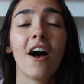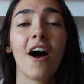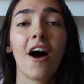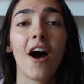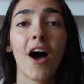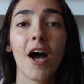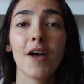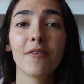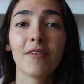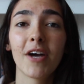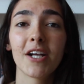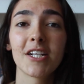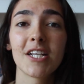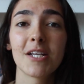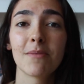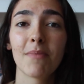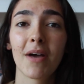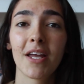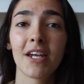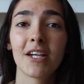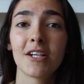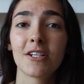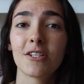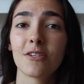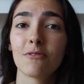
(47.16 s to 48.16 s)
I've actually
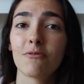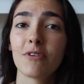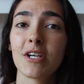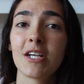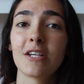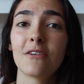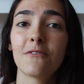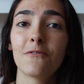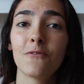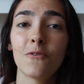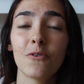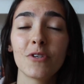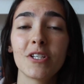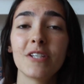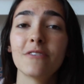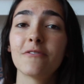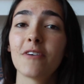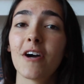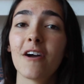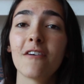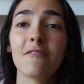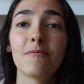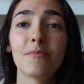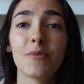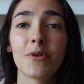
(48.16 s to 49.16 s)
managed to read
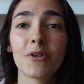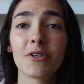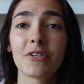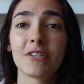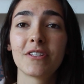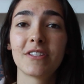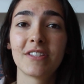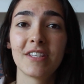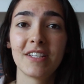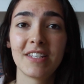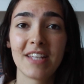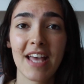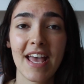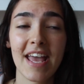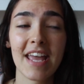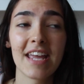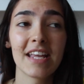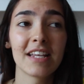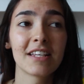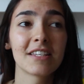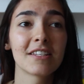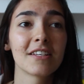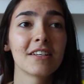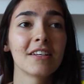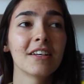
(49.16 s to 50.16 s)
45 books to
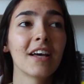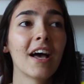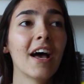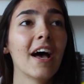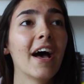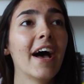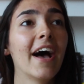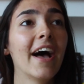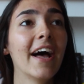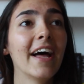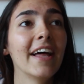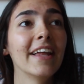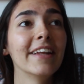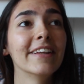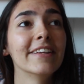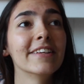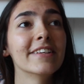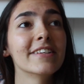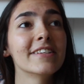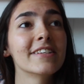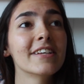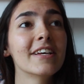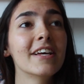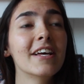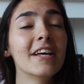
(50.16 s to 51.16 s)
date.
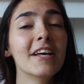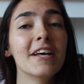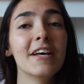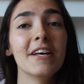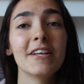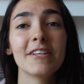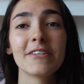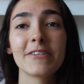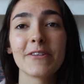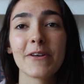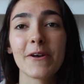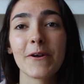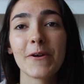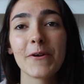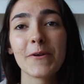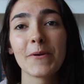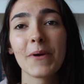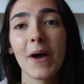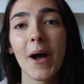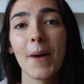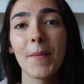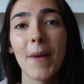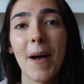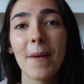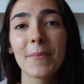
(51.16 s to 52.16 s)
And so
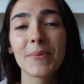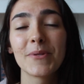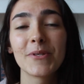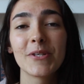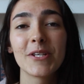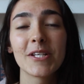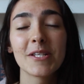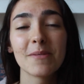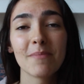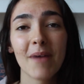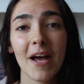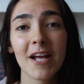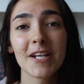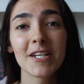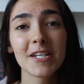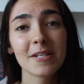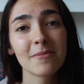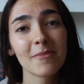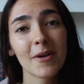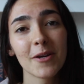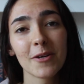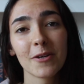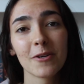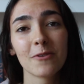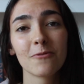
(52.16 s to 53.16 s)
I'm absolutely smashing
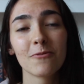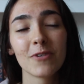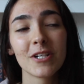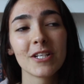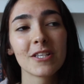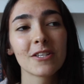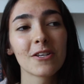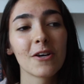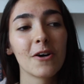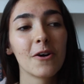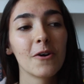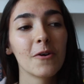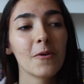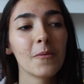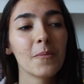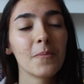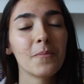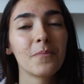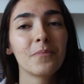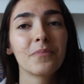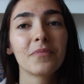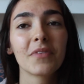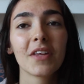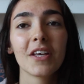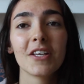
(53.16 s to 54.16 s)
my Goodreads goal.
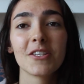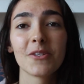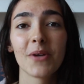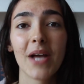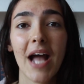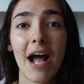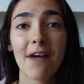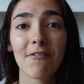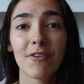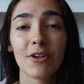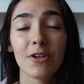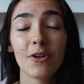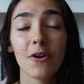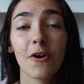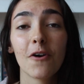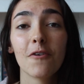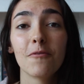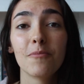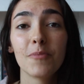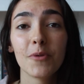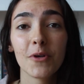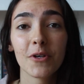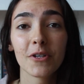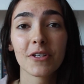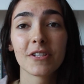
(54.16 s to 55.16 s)
So I have a lot
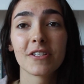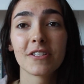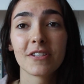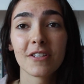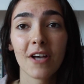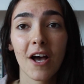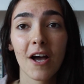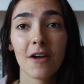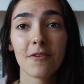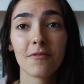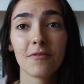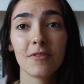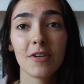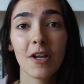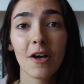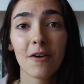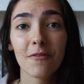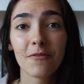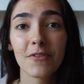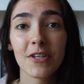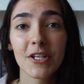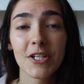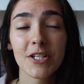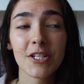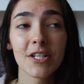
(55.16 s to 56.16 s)
of books that I've
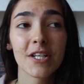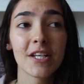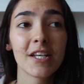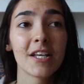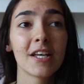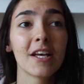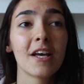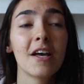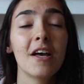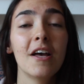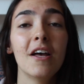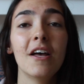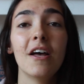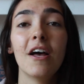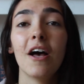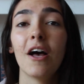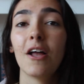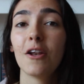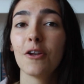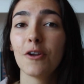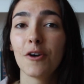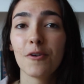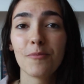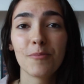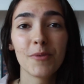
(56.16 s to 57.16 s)
loved this year
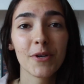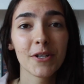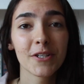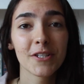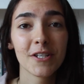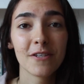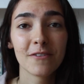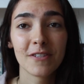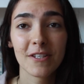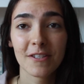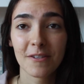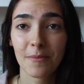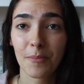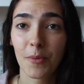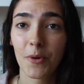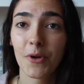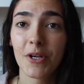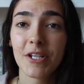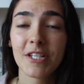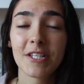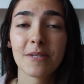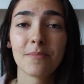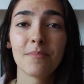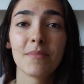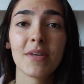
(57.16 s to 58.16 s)
a lot of books that have
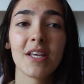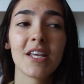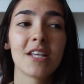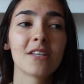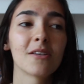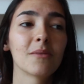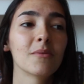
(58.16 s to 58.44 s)
disappointed me.